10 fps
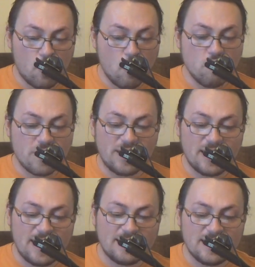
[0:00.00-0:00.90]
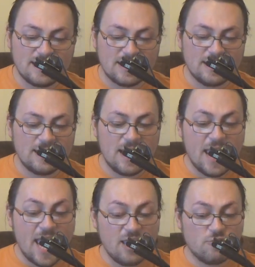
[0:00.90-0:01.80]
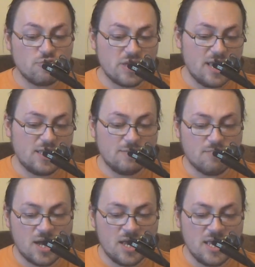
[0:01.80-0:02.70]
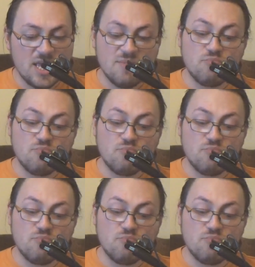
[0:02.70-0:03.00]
already existent and created by